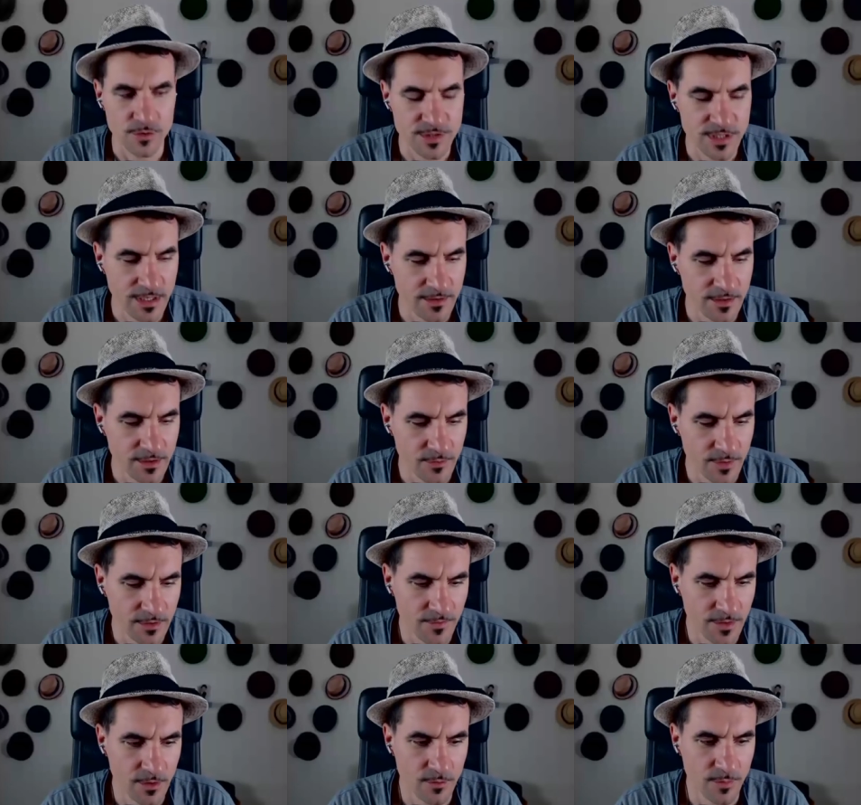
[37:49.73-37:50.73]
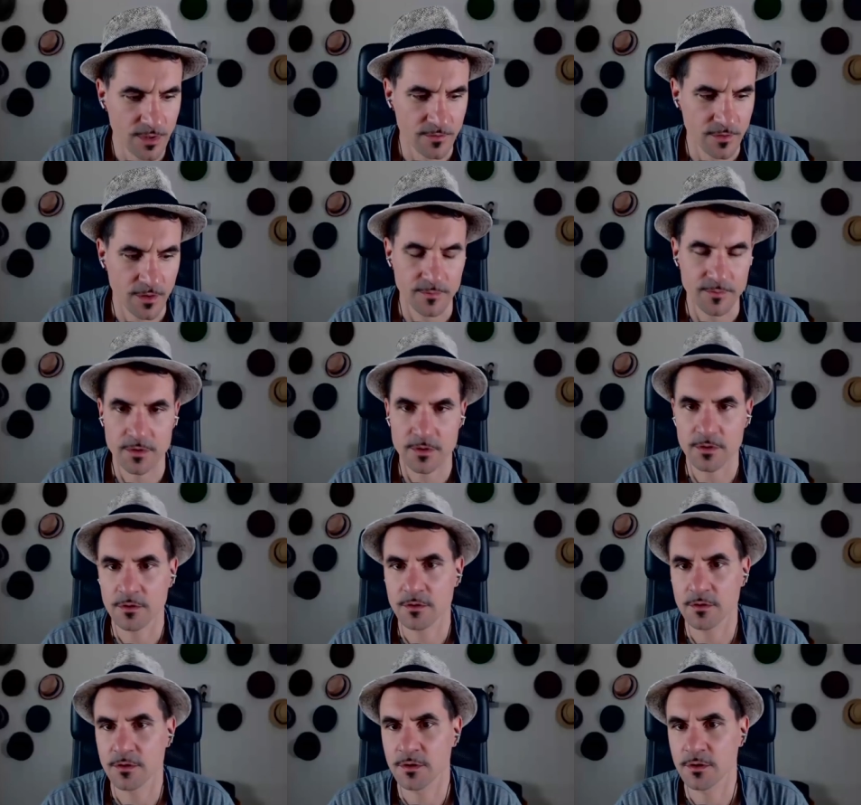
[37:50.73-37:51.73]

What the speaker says: had a great video about the optical